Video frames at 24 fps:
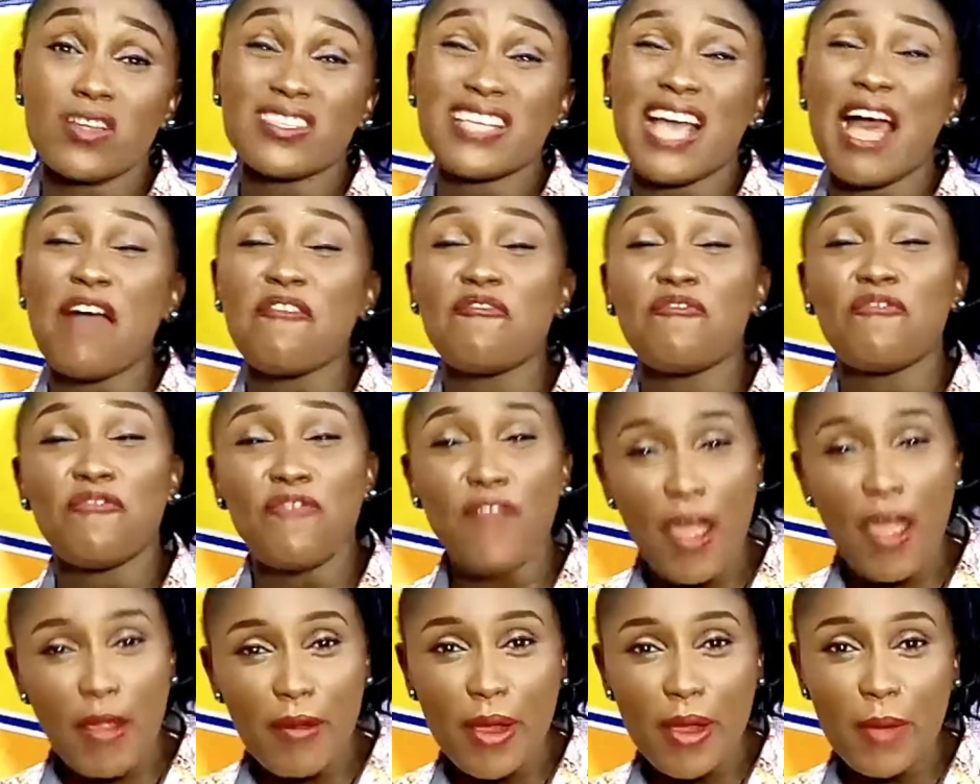are
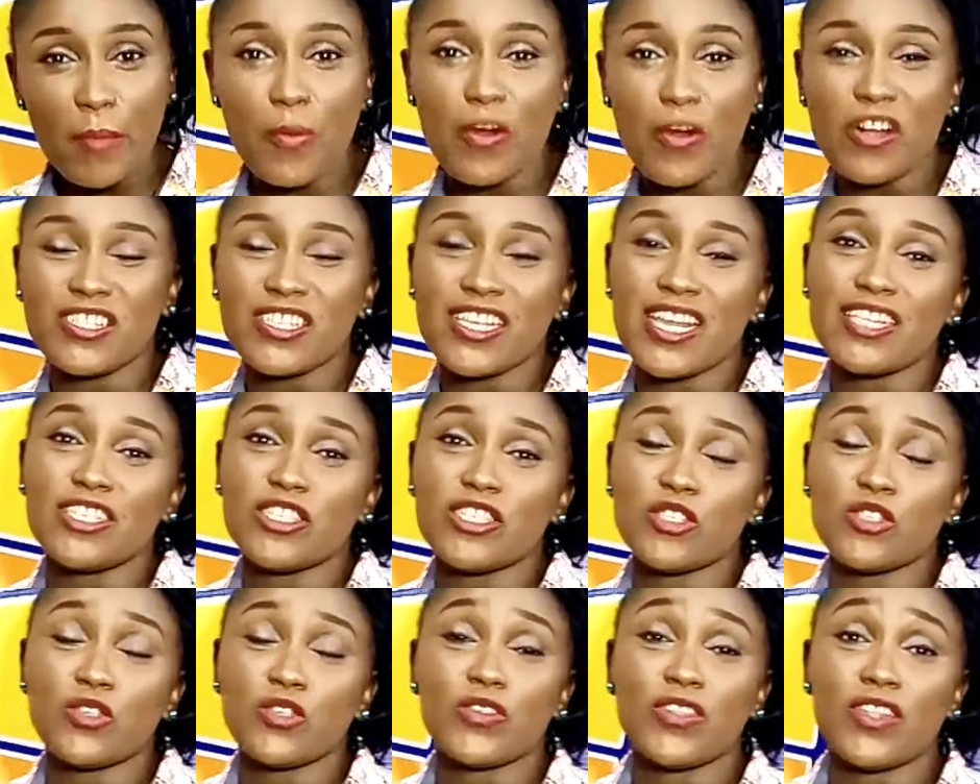very important
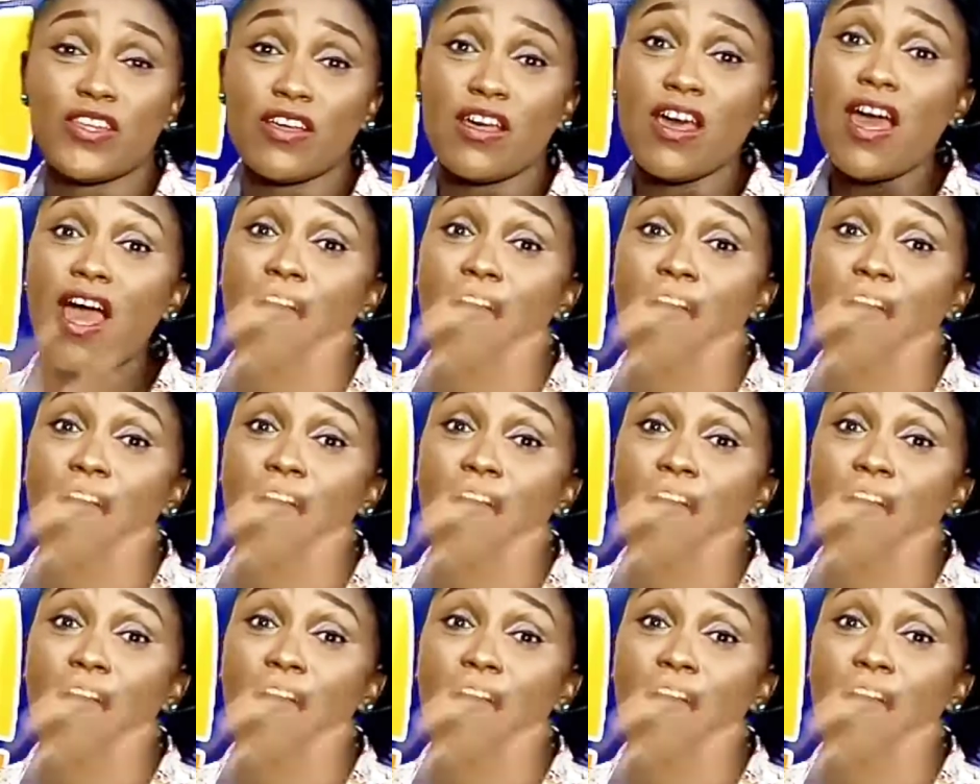to the